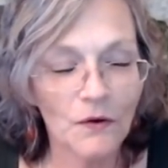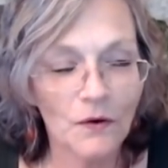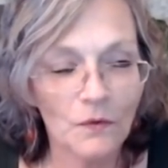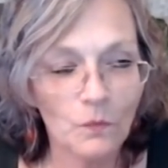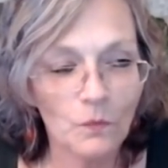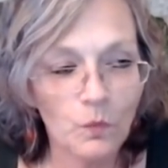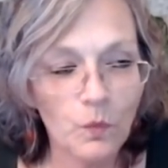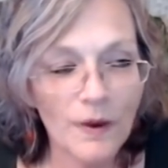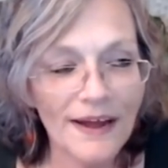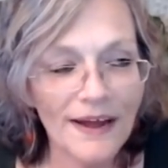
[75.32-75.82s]

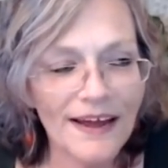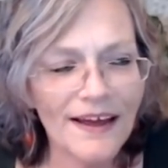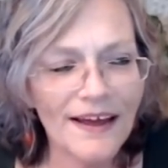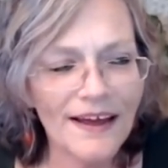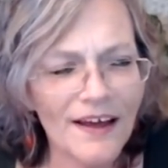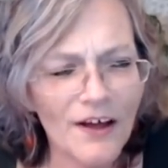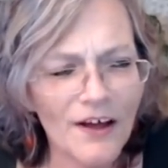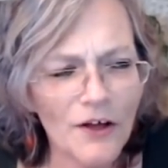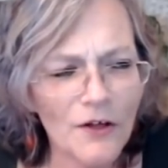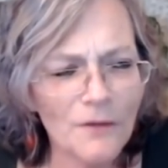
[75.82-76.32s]

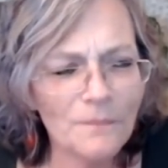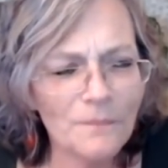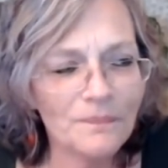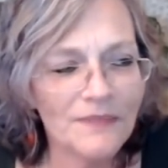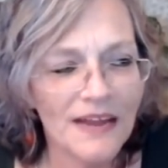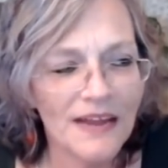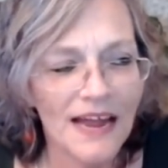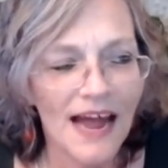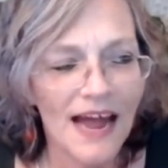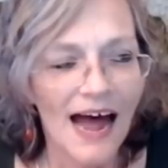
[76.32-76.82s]
Well,
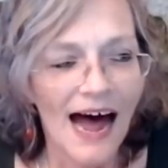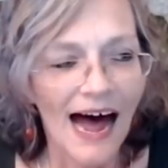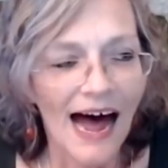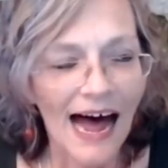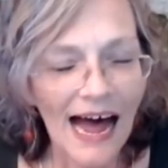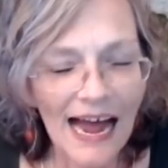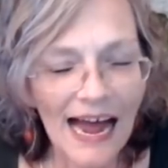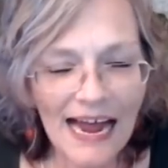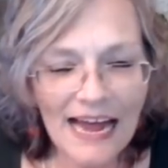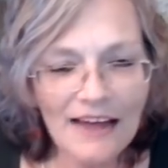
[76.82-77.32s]

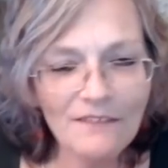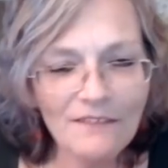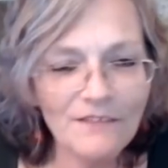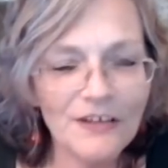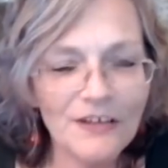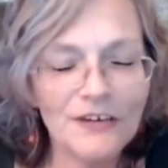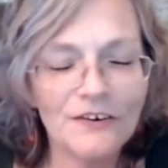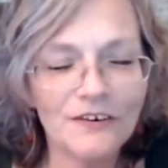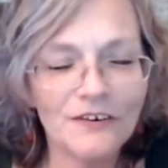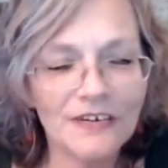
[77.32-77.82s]
I
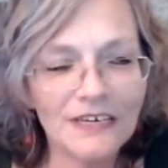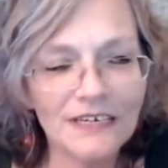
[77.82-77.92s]
haven't